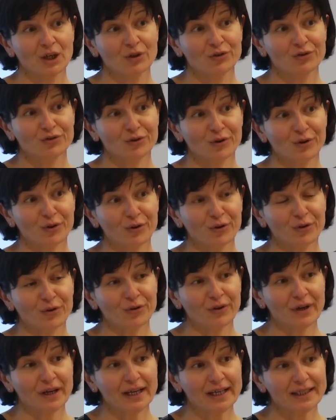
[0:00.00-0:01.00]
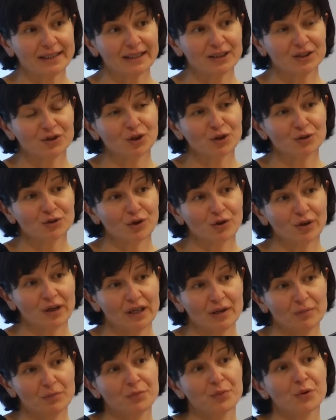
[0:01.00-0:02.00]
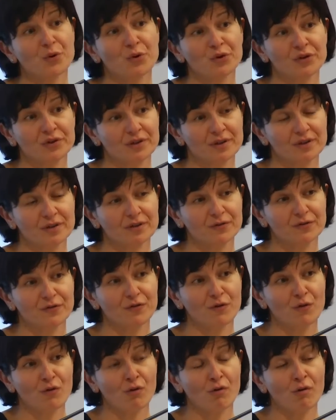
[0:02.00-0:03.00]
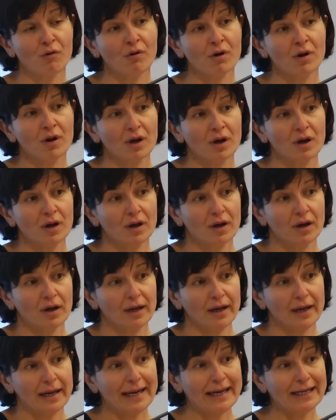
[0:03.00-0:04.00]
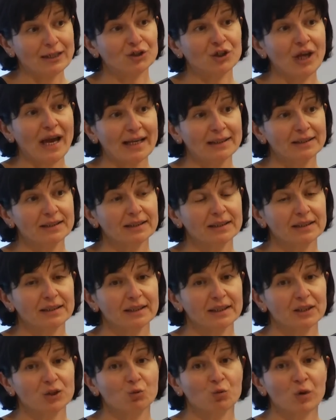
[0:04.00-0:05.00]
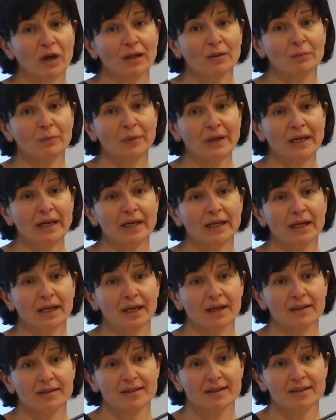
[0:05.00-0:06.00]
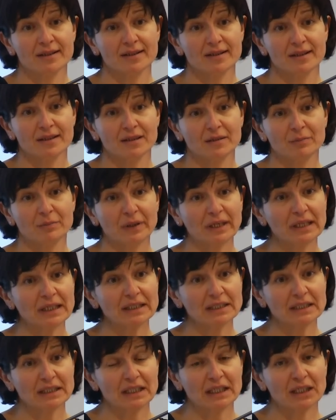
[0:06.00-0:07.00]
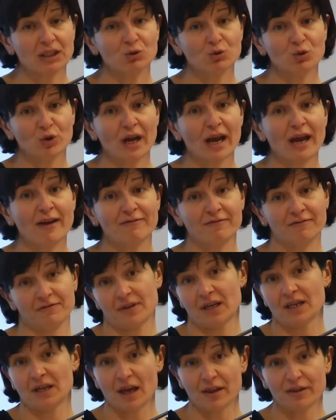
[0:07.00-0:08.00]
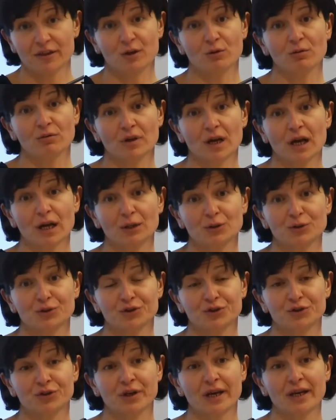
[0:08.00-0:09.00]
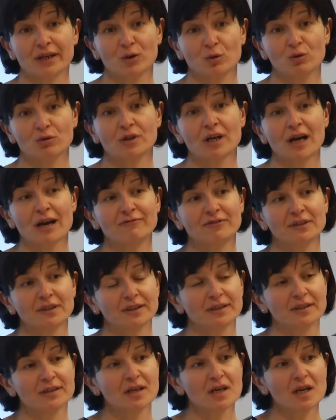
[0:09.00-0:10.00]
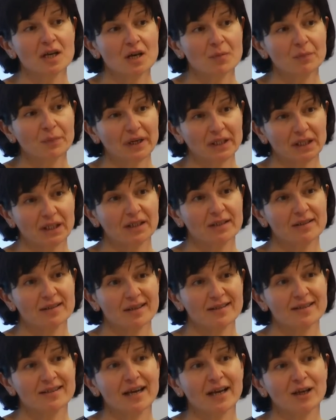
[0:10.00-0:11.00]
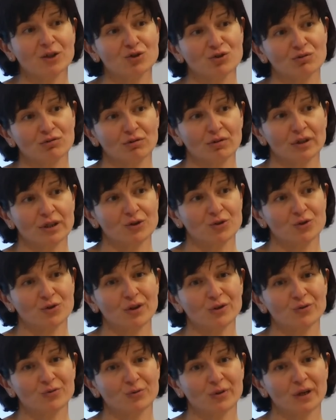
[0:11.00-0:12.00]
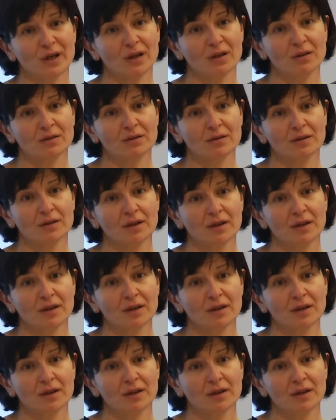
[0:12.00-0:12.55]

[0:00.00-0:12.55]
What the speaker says: So it is not only important for each entity's well-being and sustainability to have an ethical culture and good governance, but it is a sectoral issue as well,